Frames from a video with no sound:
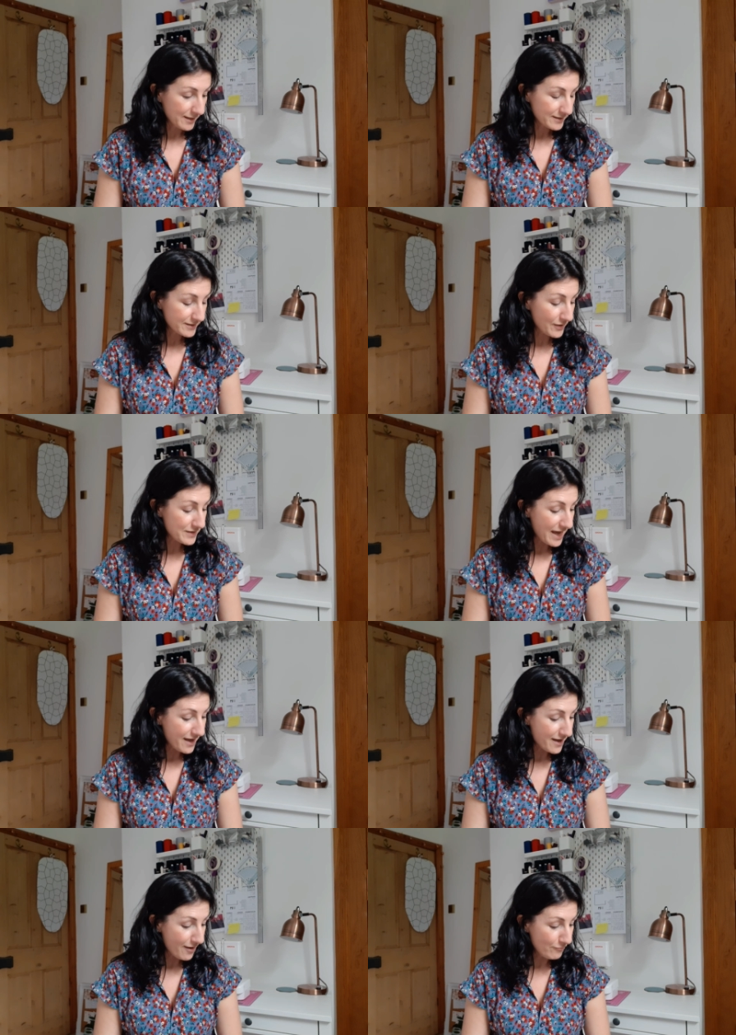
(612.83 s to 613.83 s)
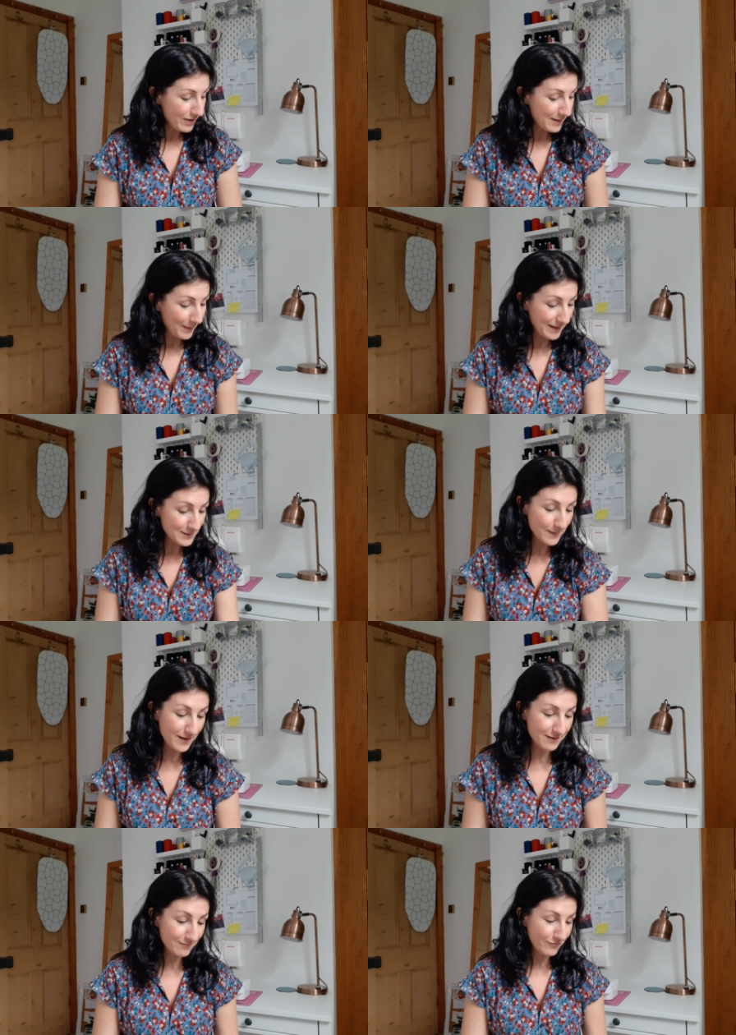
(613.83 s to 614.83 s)
So yeah, I'm really pleased with
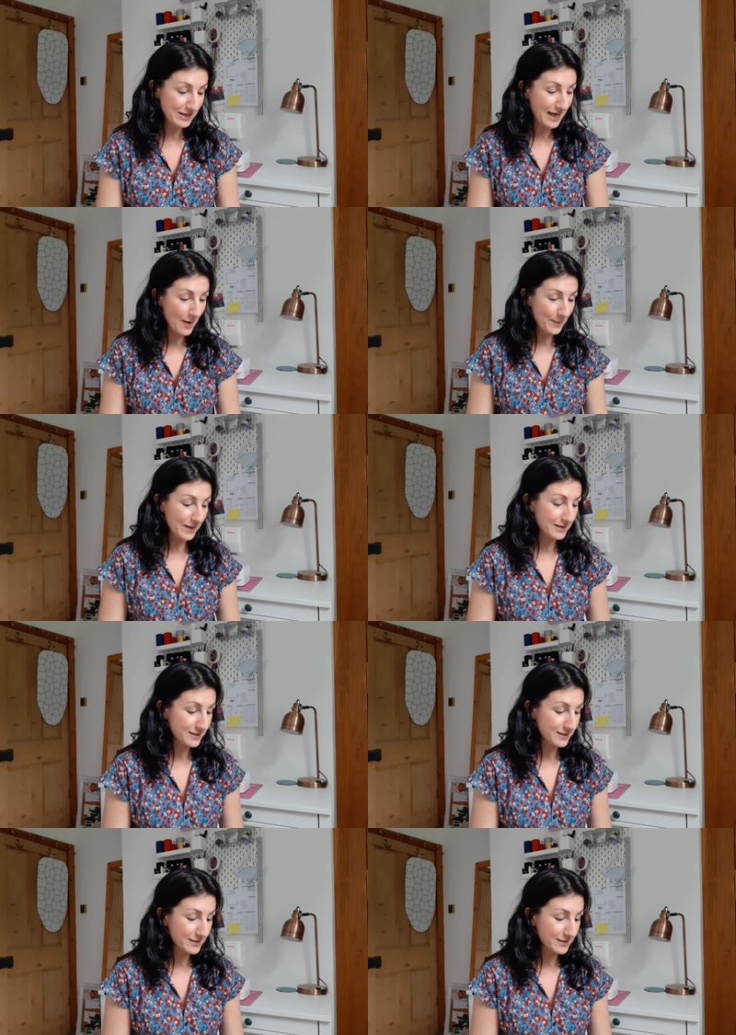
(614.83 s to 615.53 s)
it, really happy.